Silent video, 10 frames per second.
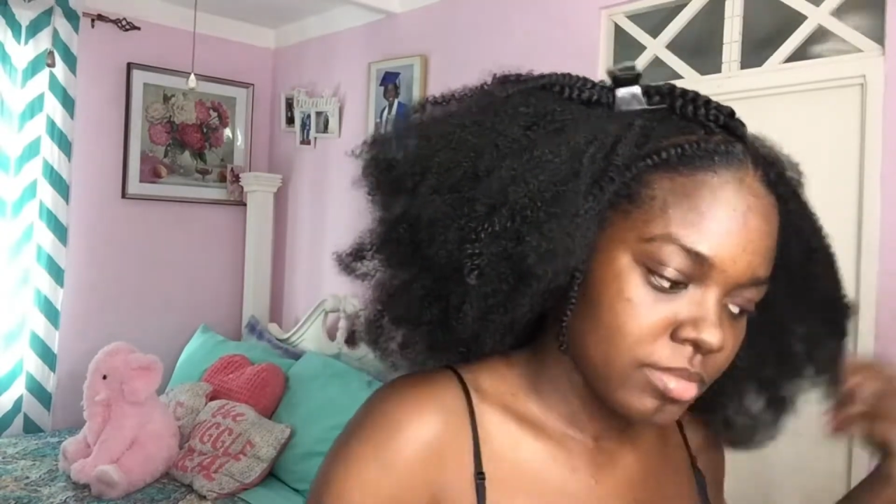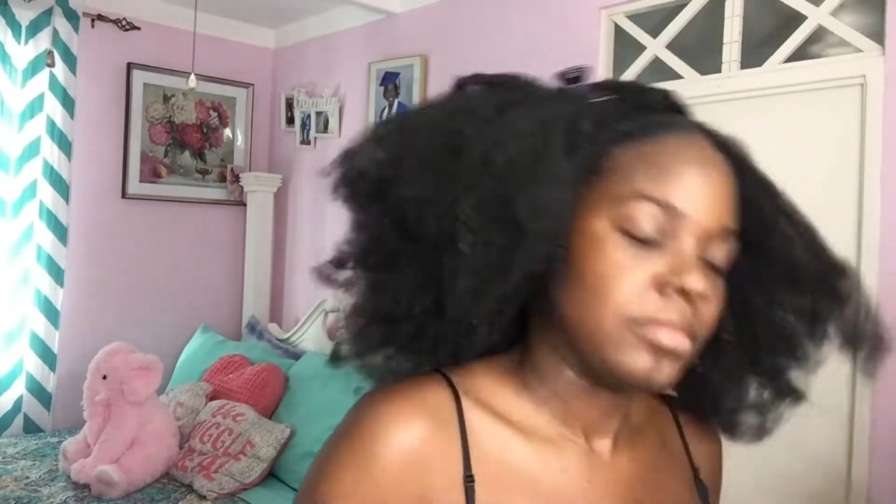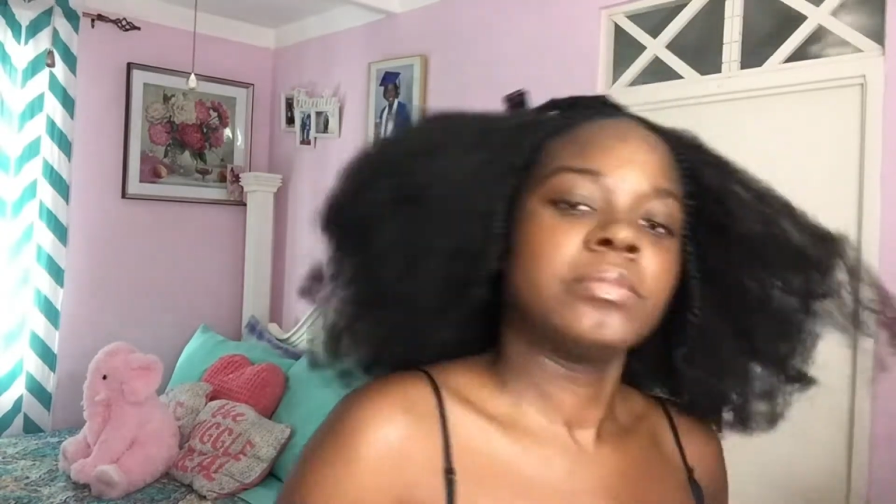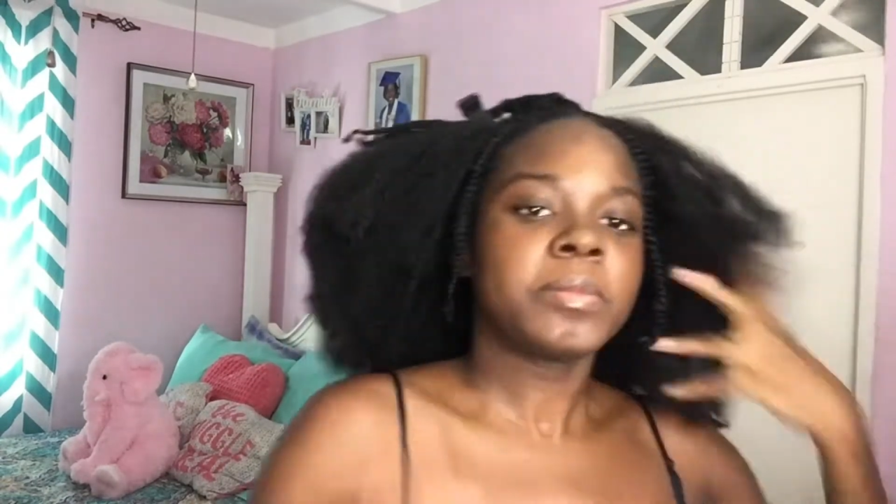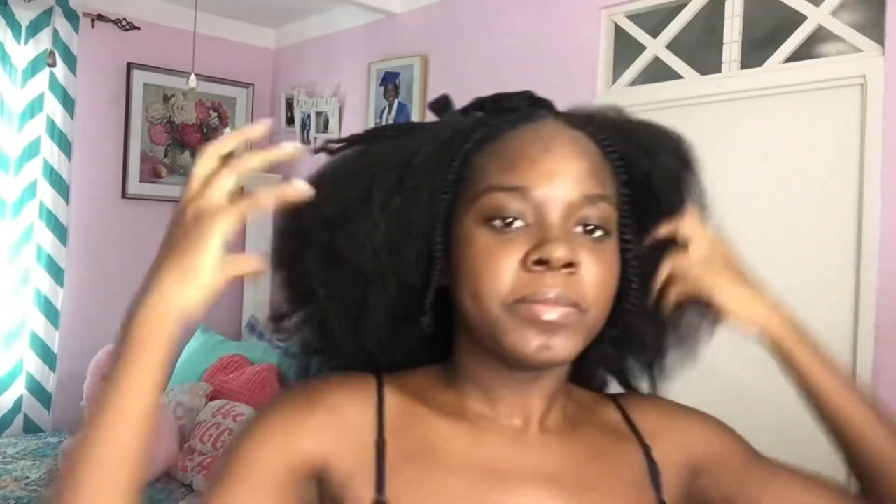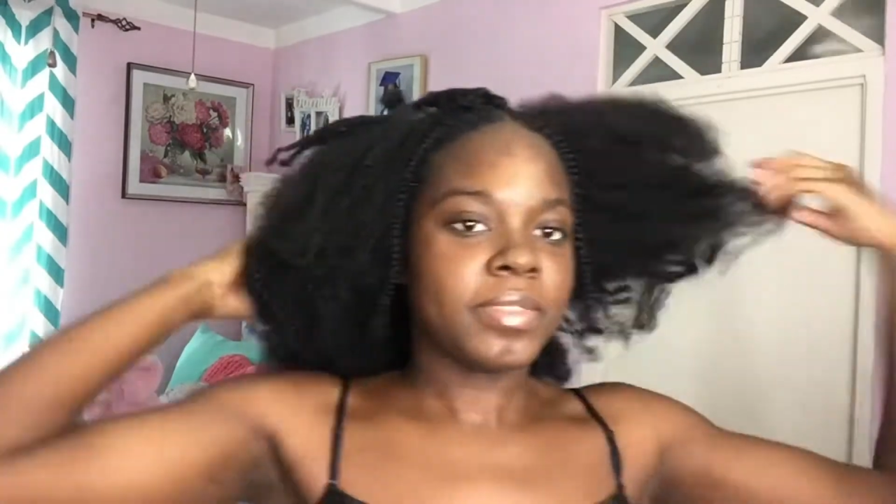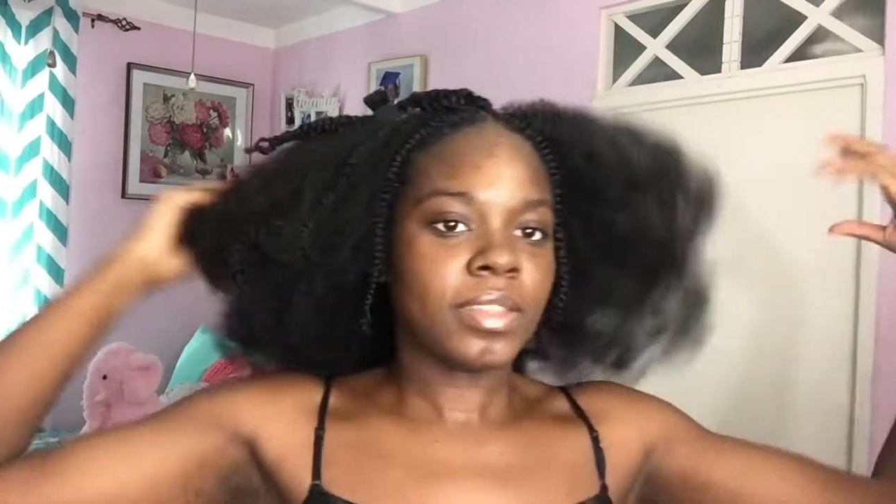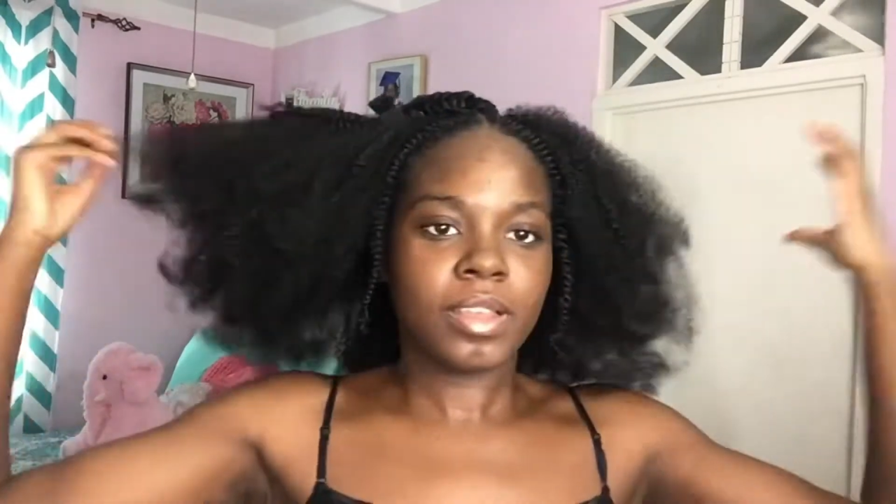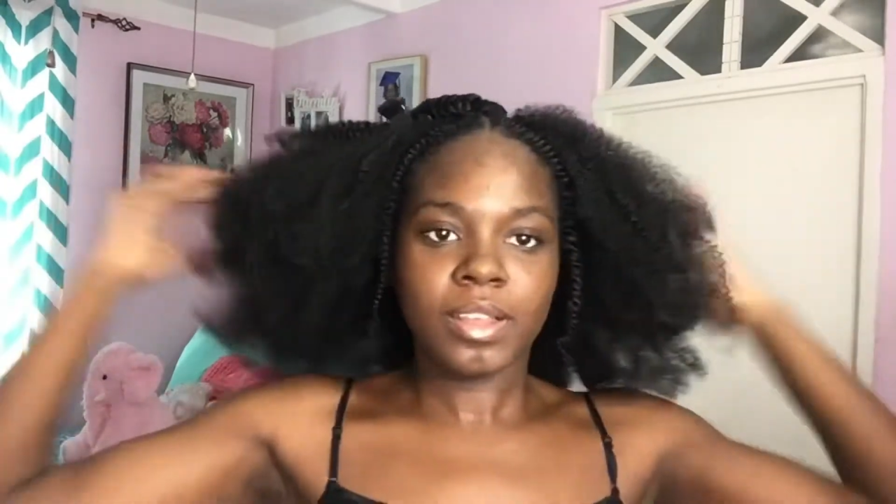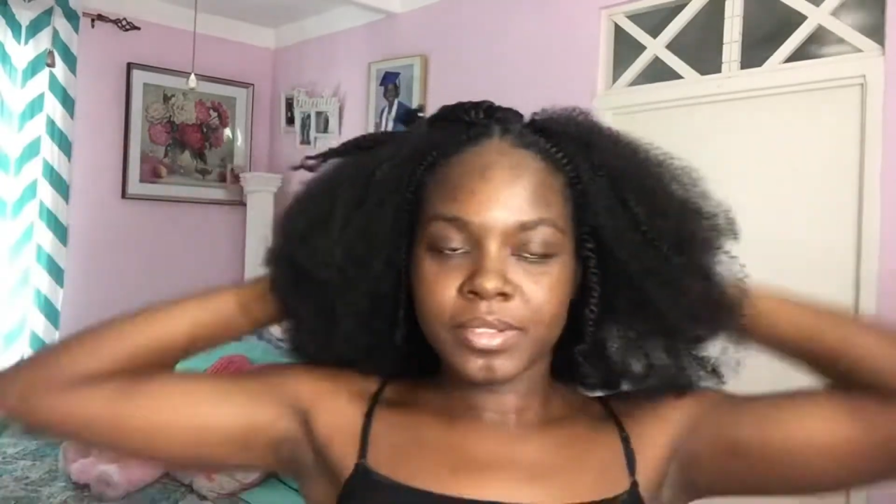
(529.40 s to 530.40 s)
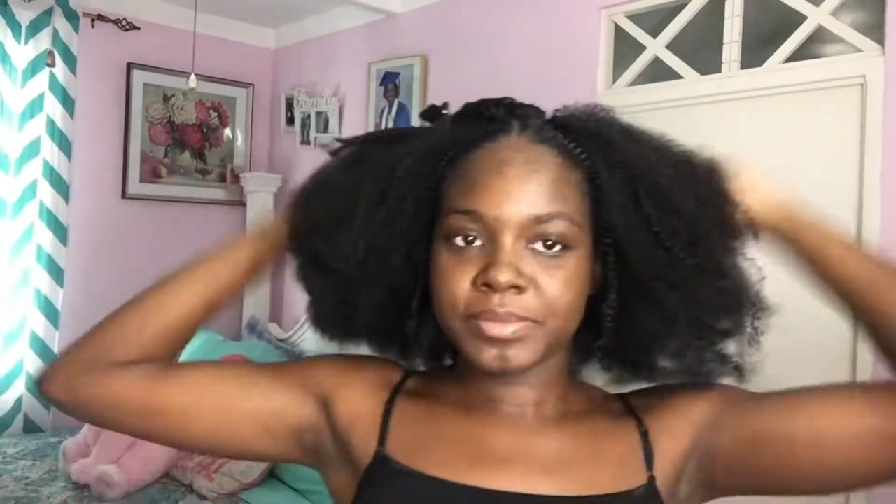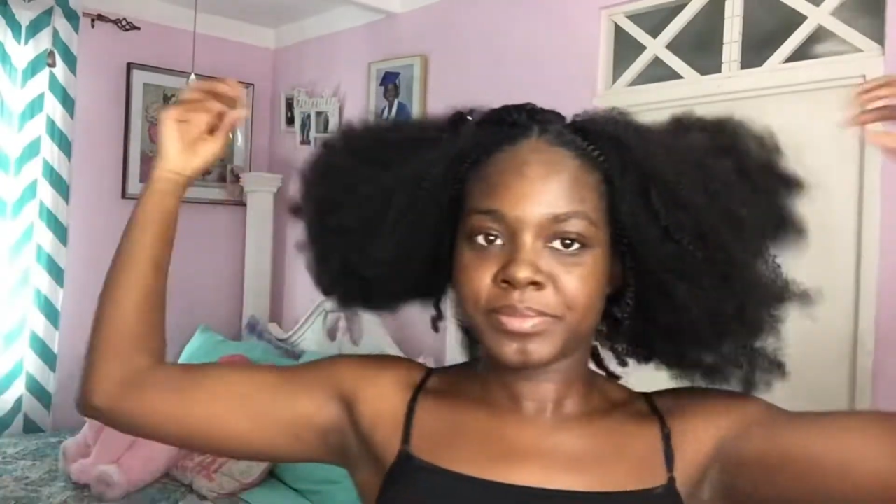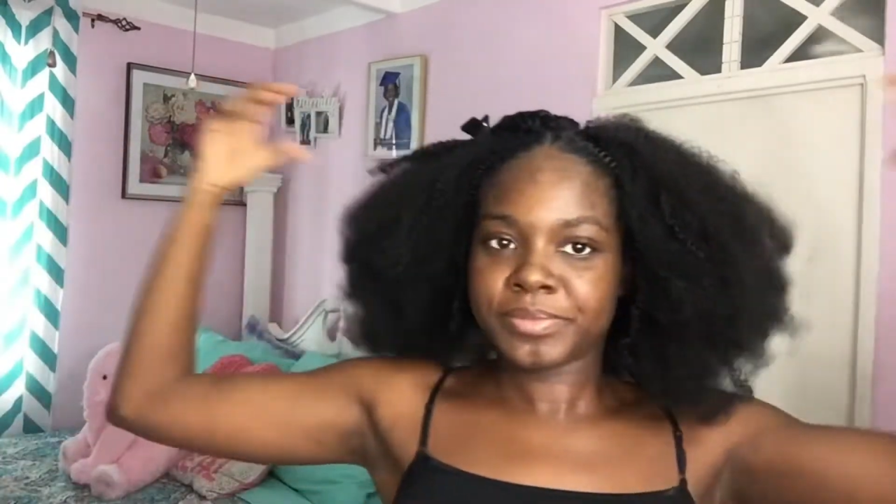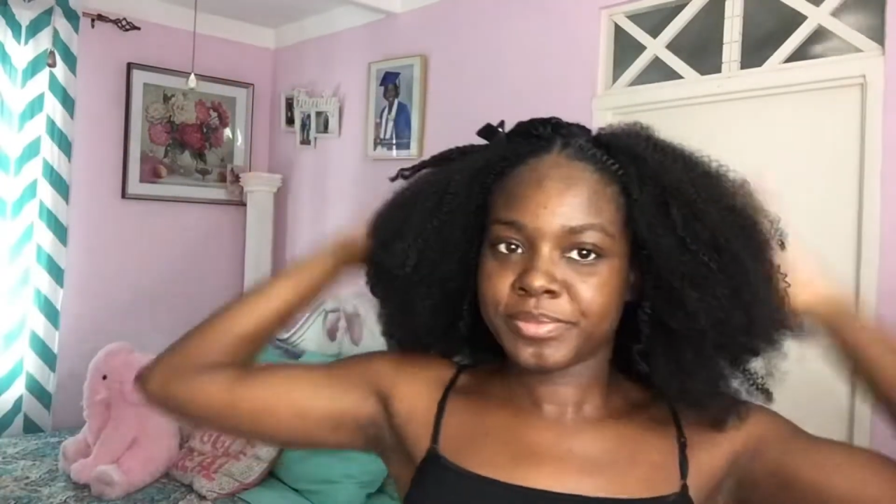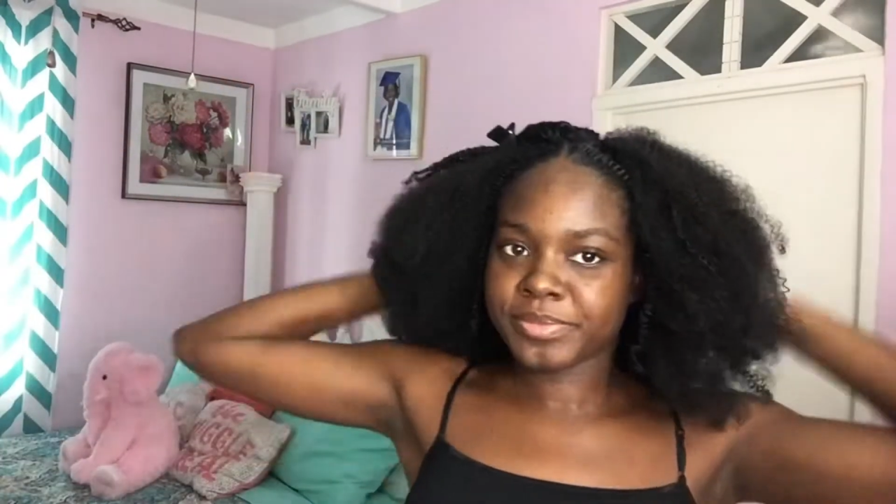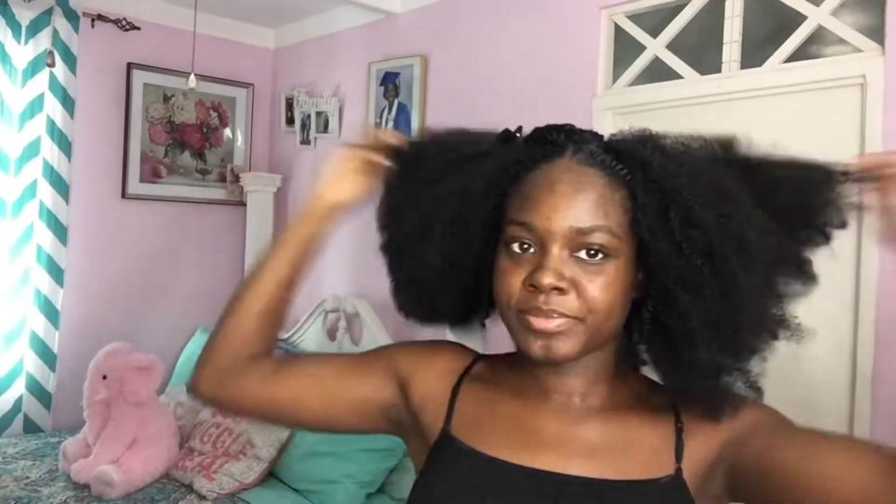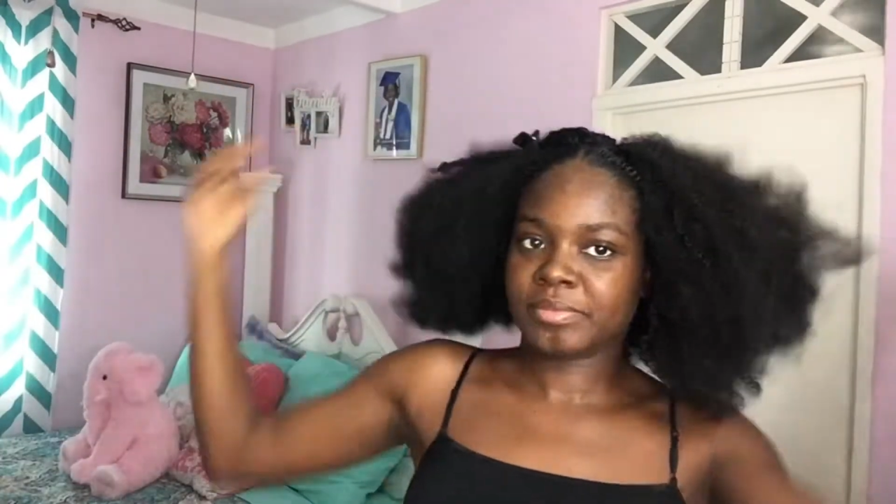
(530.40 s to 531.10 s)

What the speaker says: and now I'm going to